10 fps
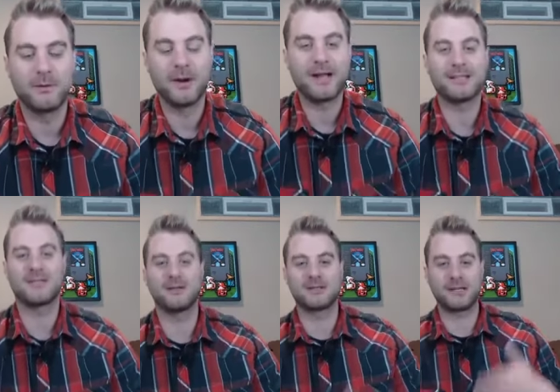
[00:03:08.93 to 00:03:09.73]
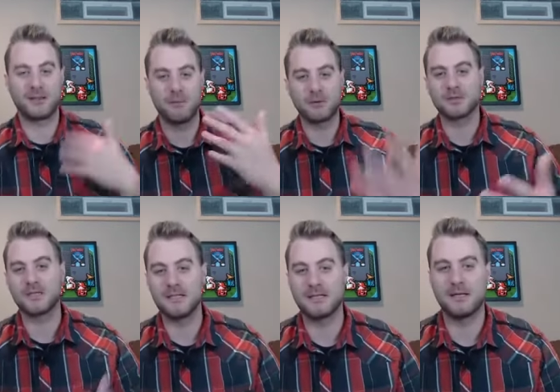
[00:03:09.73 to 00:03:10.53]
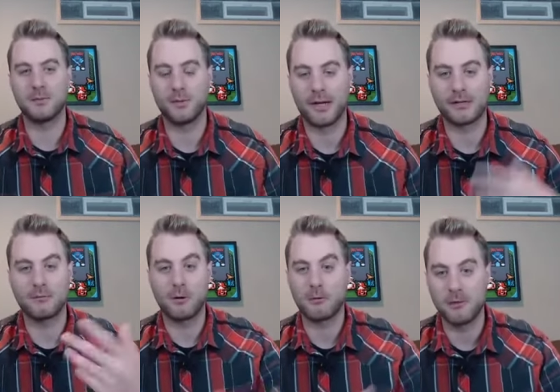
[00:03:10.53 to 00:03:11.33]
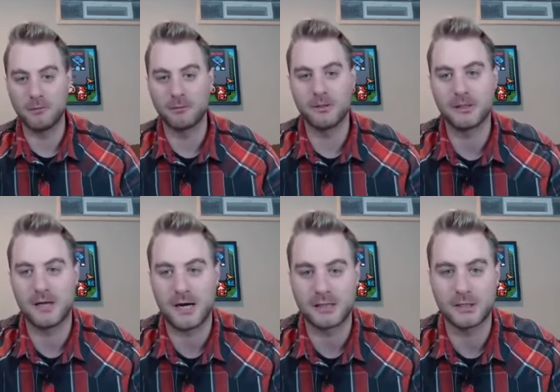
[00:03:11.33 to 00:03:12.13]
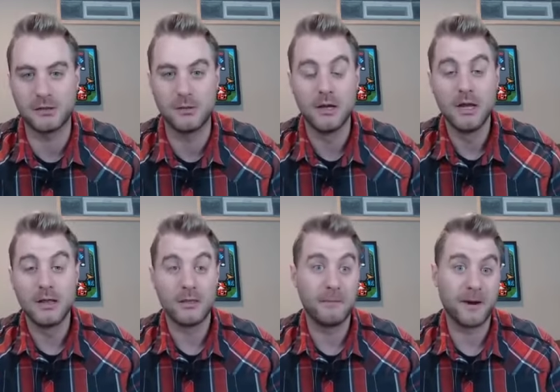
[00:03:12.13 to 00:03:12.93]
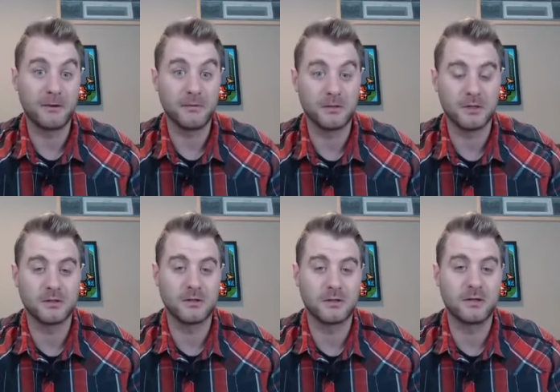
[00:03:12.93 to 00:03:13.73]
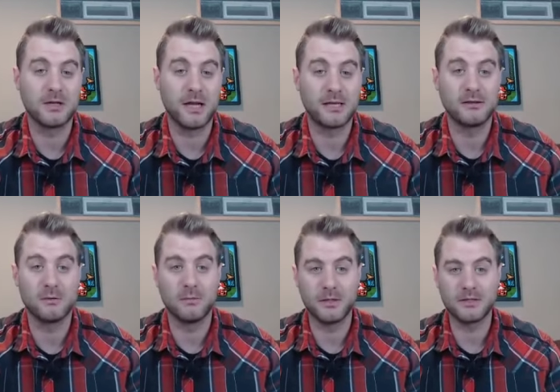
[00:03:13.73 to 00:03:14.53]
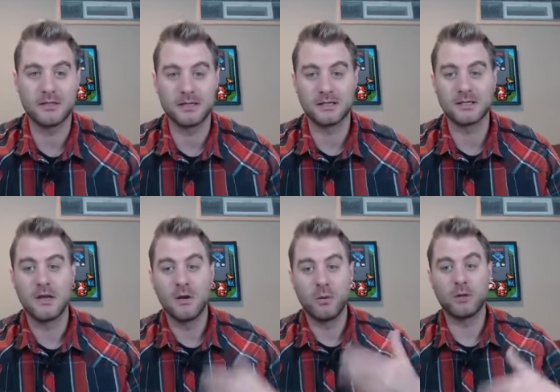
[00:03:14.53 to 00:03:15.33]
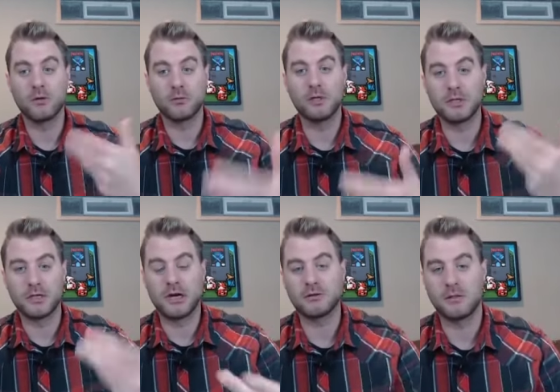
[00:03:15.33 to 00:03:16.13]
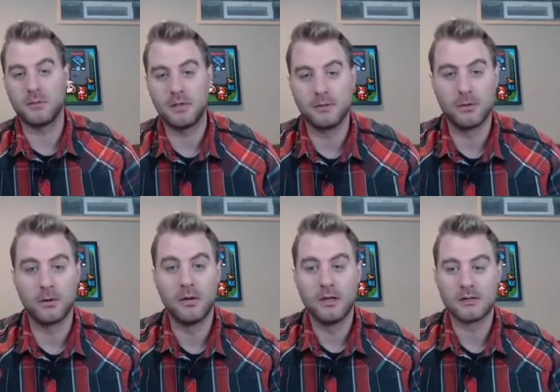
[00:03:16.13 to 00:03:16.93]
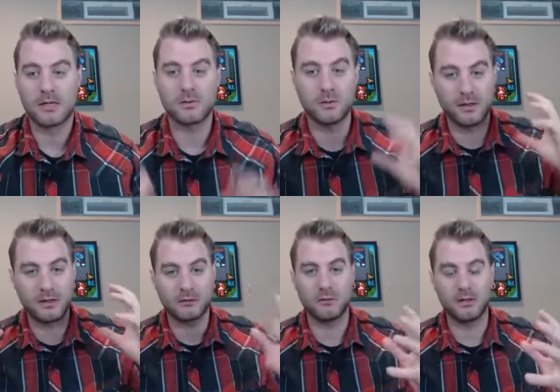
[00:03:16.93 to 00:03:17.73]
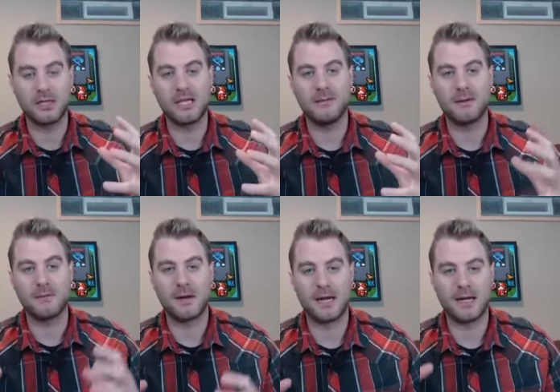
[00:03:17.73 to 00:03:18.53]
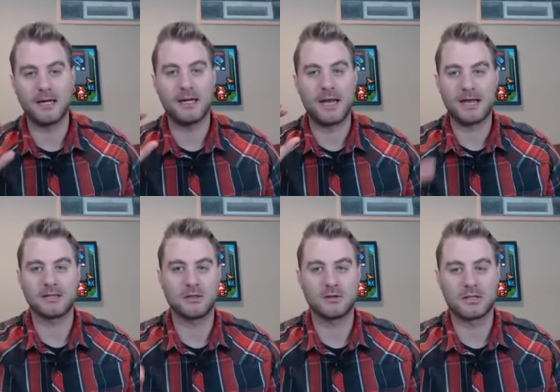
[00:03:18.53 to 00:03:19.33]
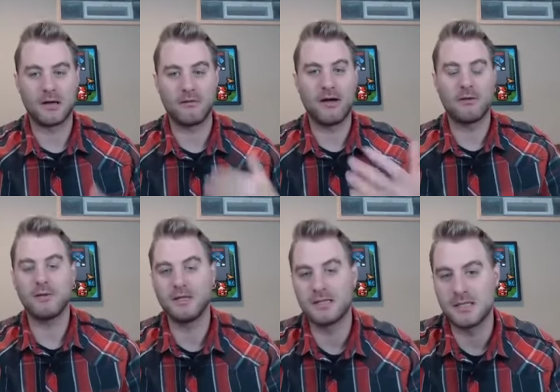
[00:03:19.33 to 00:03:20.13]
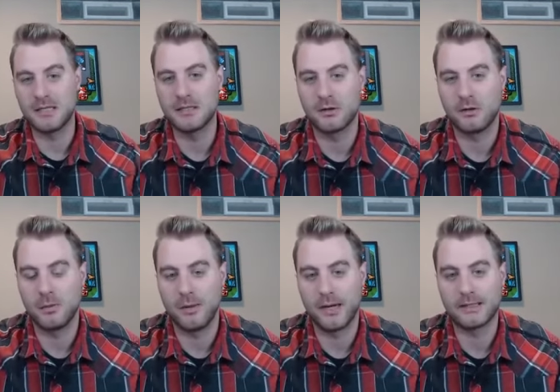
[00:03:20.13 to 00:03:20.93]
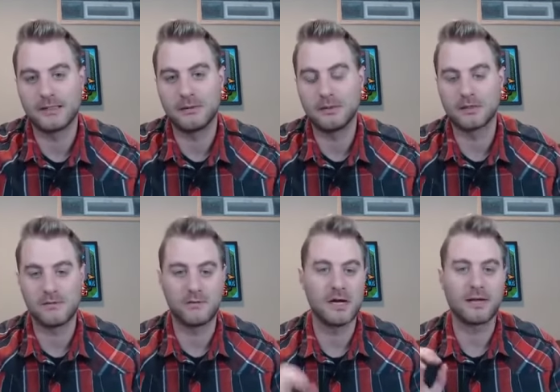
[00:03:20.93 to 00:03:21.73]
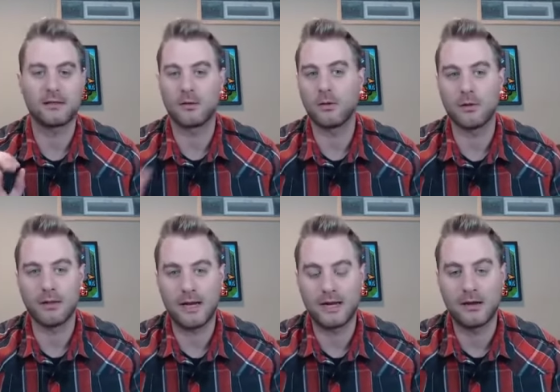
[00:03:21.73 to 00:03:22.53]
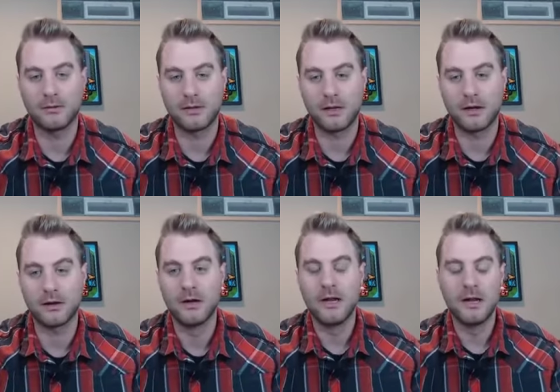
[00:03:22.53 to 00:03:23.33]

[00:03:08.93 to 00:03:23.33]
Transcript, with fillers: right? So it's like the more seeds that you plant, the more people you talk to, the better results you're going to get in your business when you're reaching out to people. So that's one thing to really keep in mind and ask yourself how many seeds are you planting? Because if you're not throwing a lot out there,